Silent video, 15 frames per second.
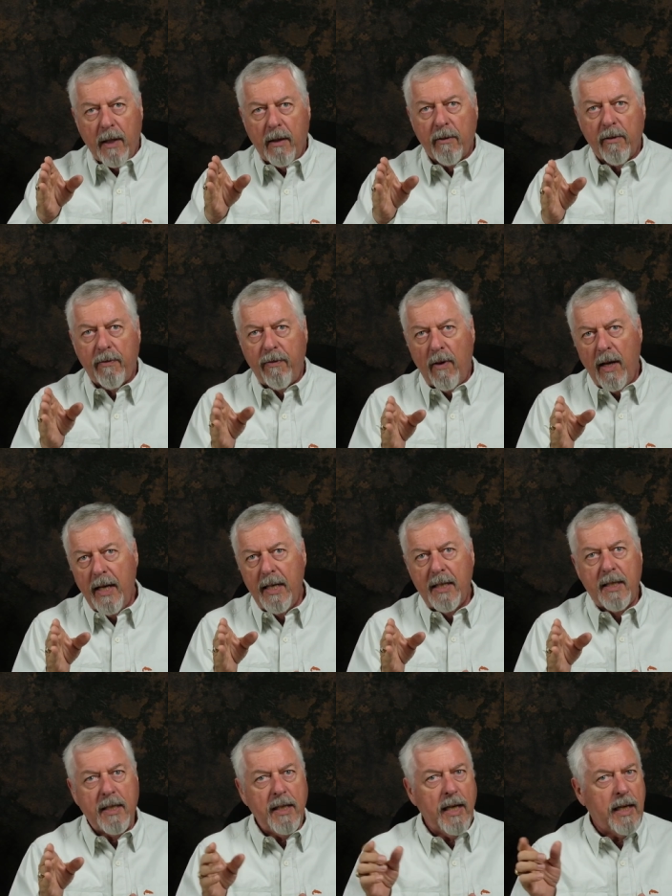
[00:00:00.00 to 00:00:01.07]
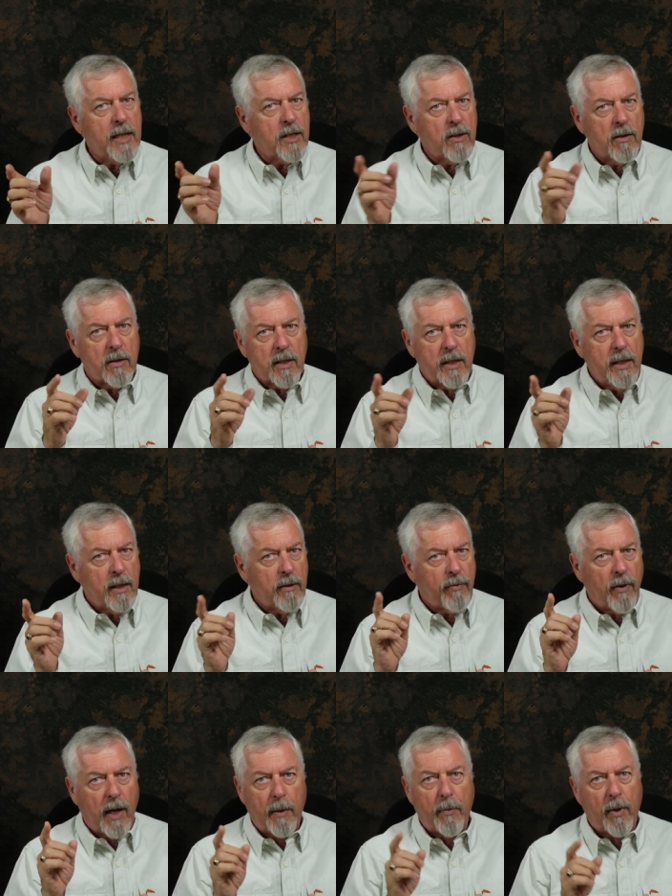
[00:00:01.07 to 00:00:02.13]
of the fly it's seeing. It's not seeing the
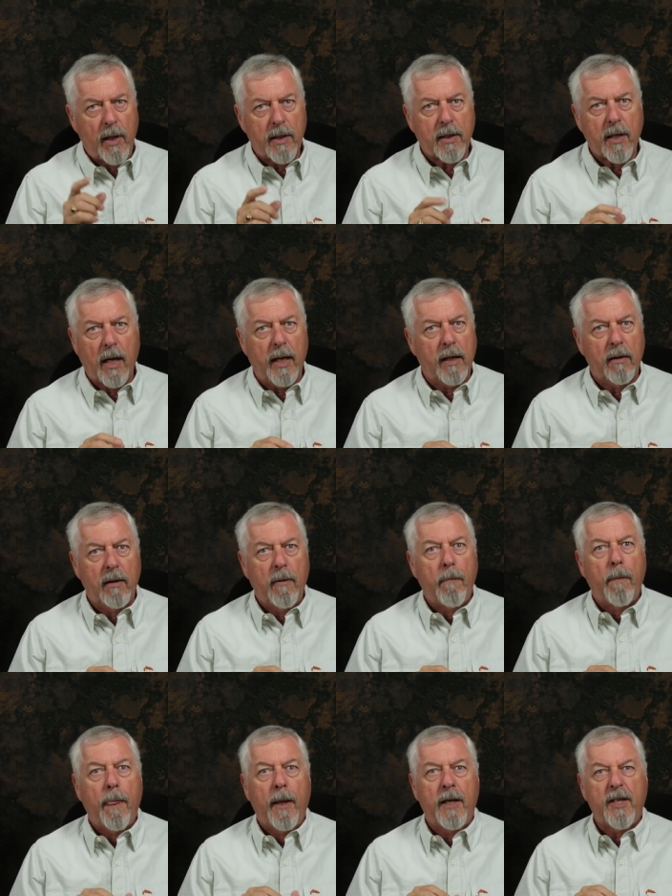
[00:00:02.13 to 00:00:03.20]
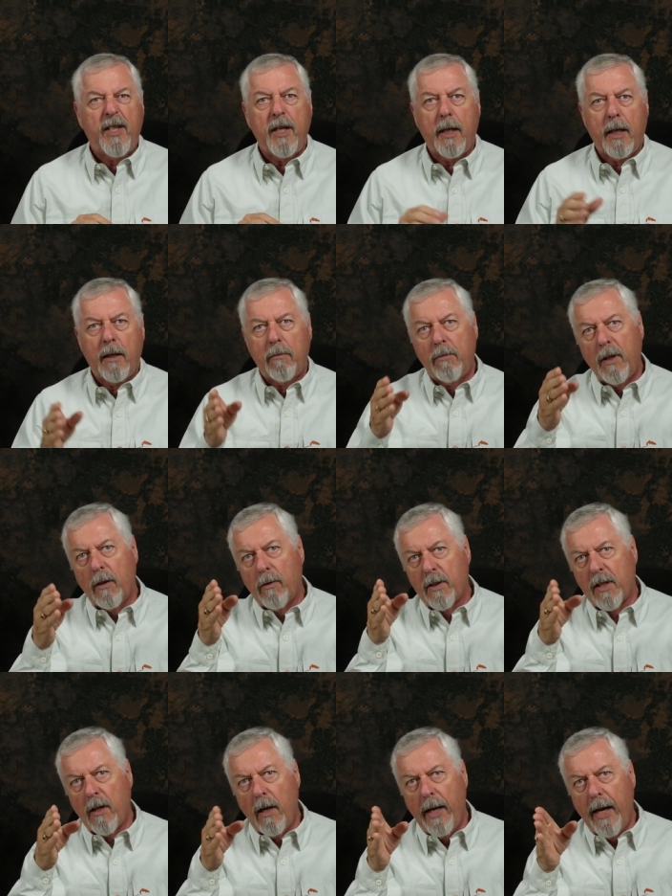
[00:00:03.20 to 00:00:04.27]
fly broadside. It's seeing it, you know, at
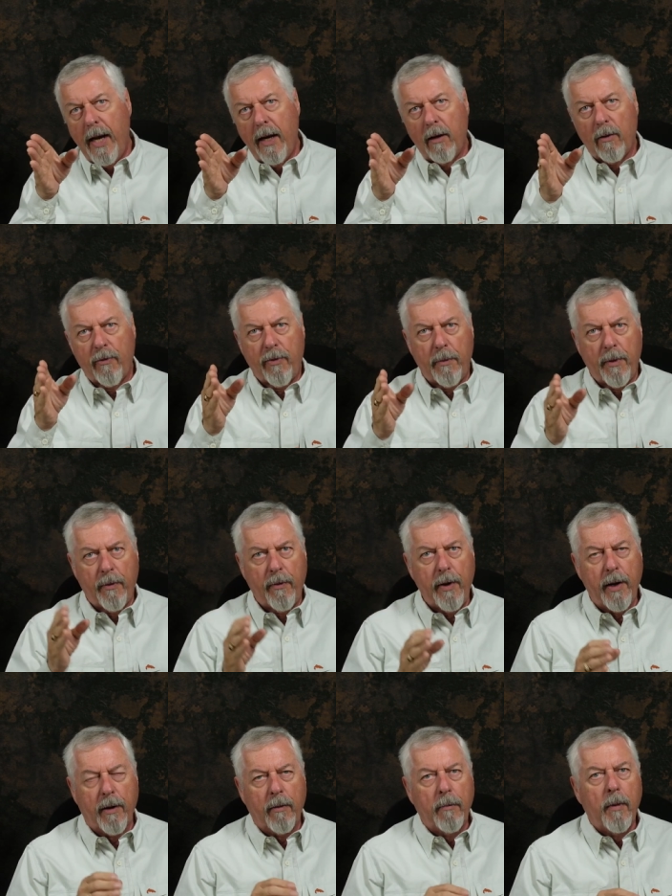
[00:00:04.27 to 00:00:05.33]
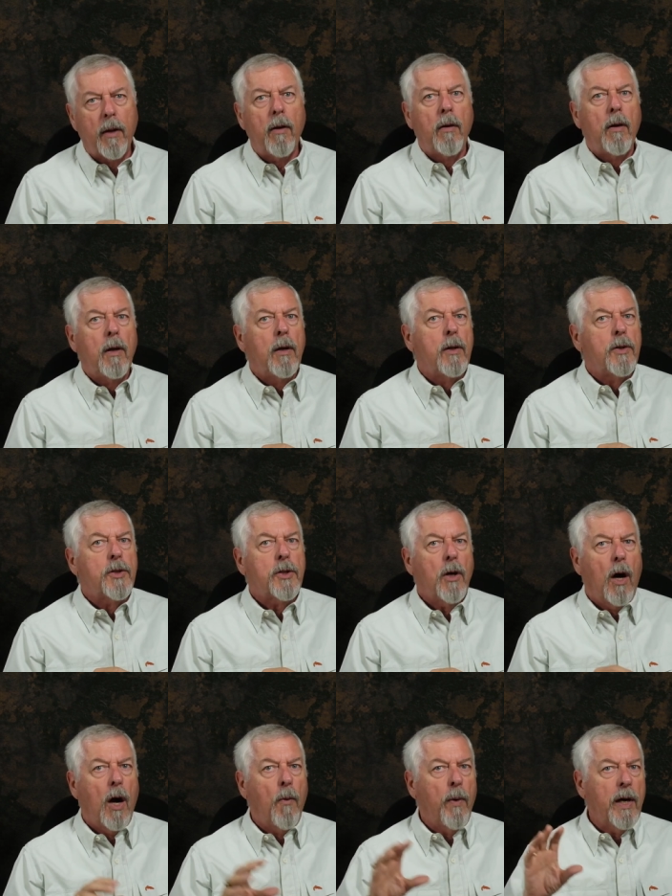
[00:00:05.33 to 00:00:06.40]
slight angle from the rear. So
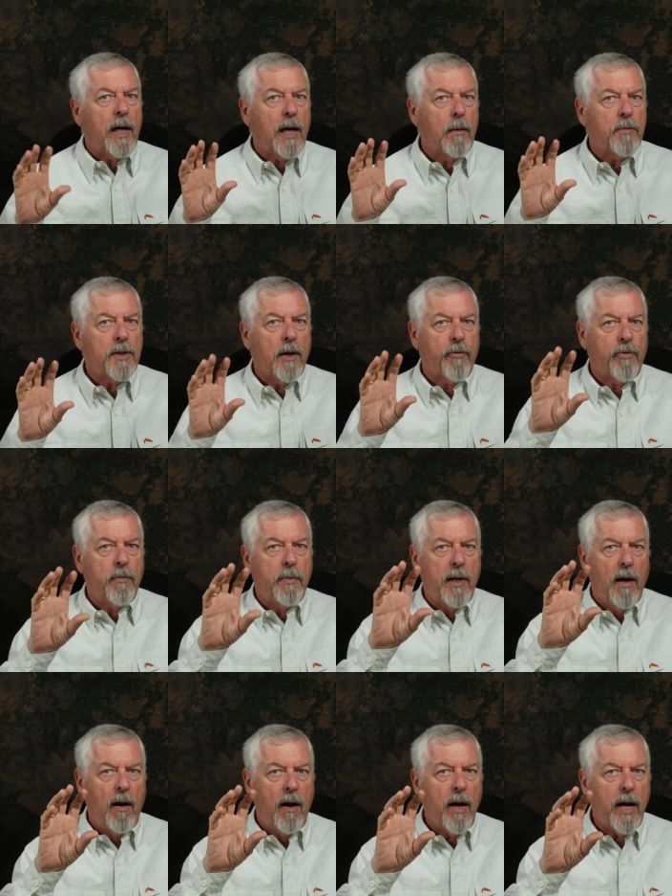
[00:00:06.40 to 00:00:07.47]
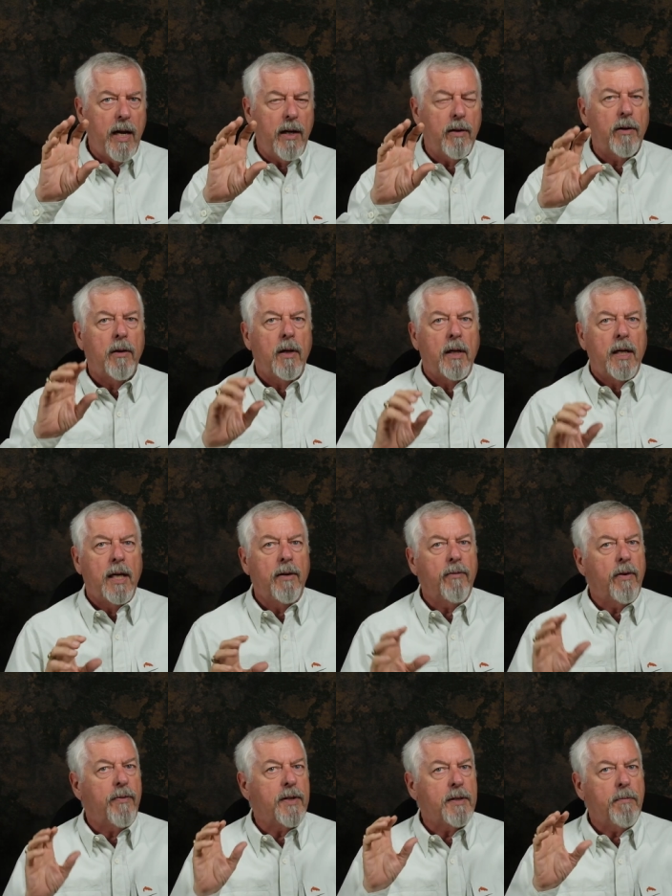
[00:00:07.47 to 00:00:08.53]
when it comes up from behind, even
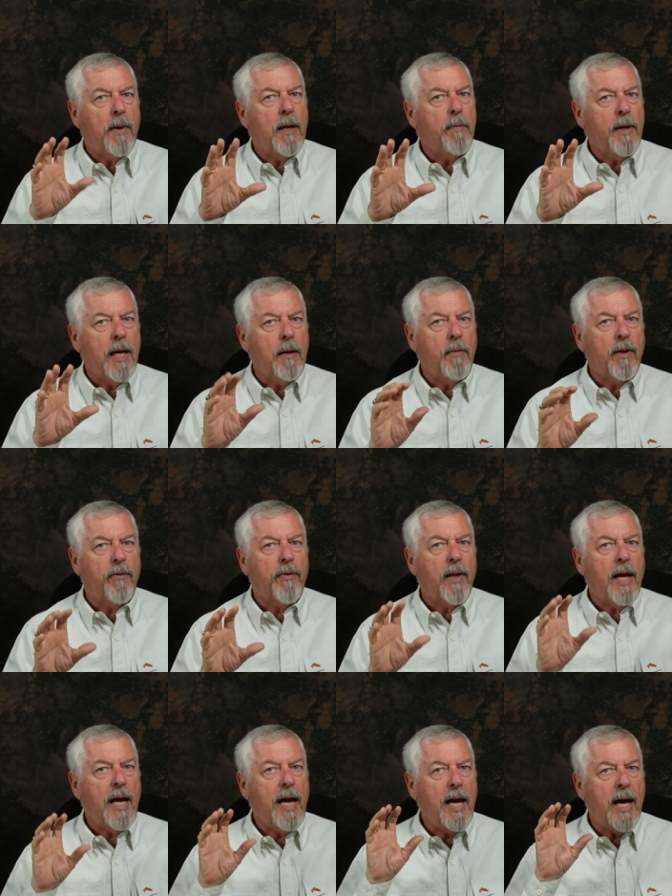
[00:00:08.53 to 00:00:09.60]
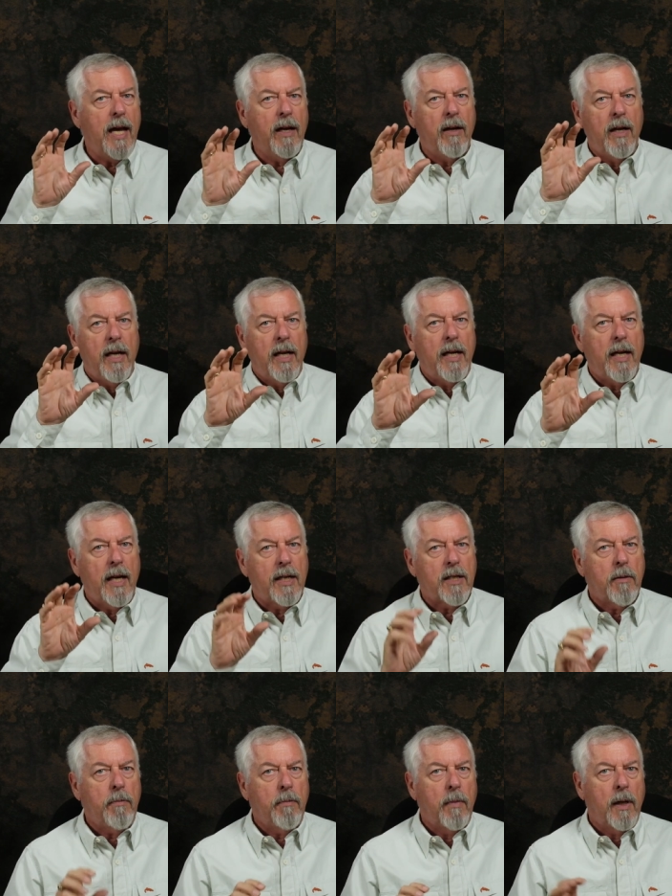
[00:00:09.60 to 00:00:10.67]
if it might be aiming for the head, it has
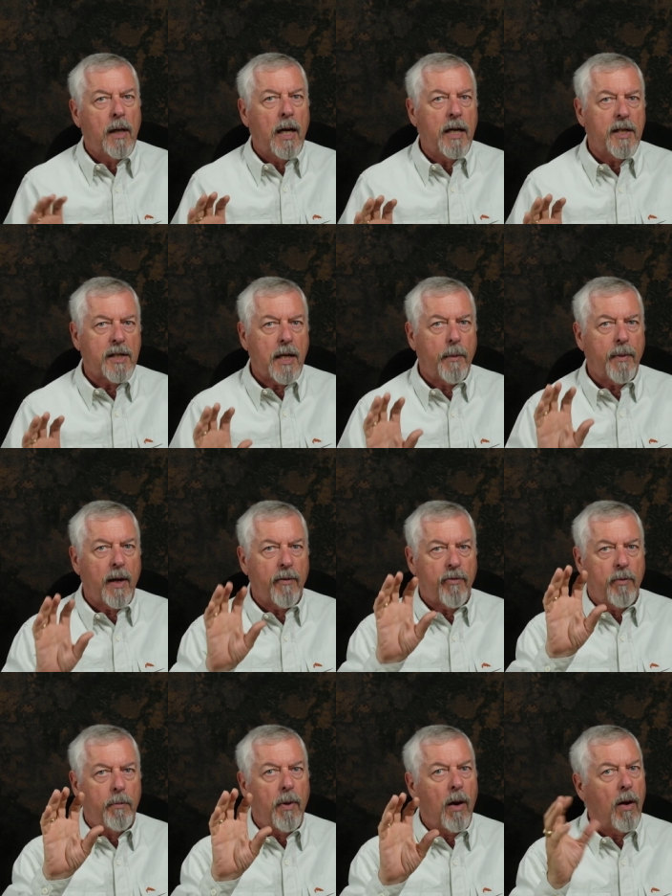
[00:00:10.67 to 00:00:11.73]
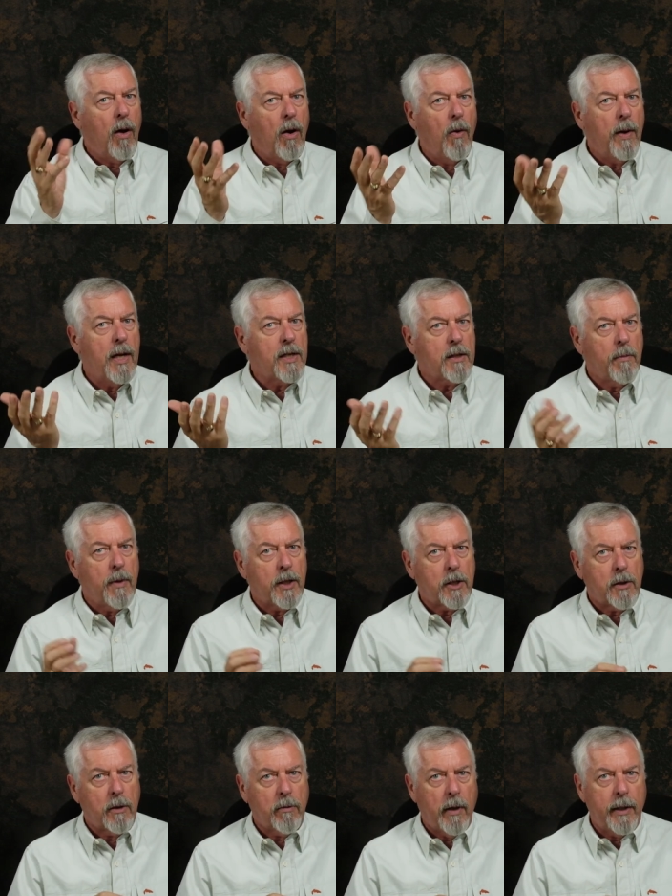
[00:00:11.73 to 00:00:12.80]
and it's coming up from below, it has a
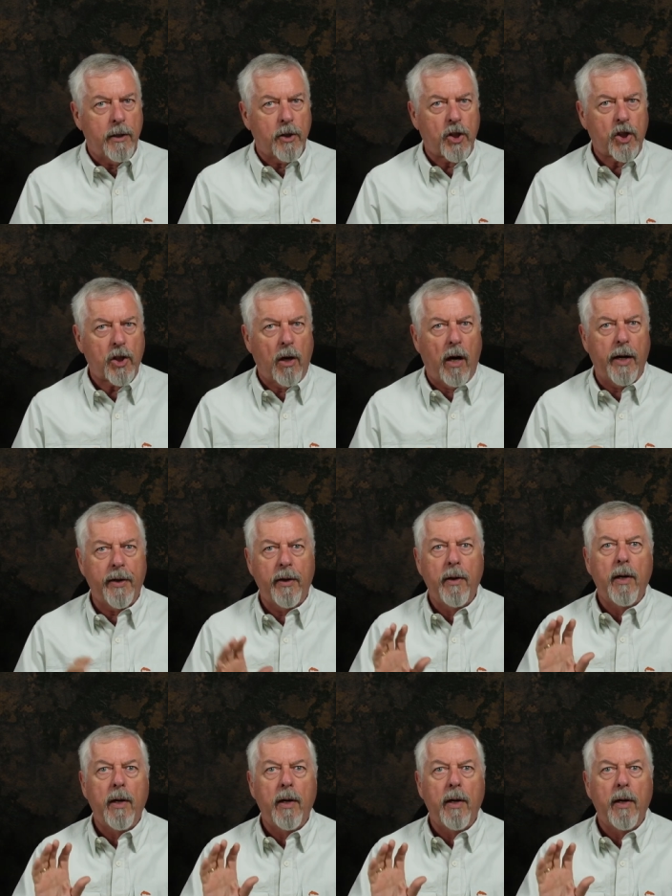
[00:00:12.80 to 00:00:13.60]
much greater shot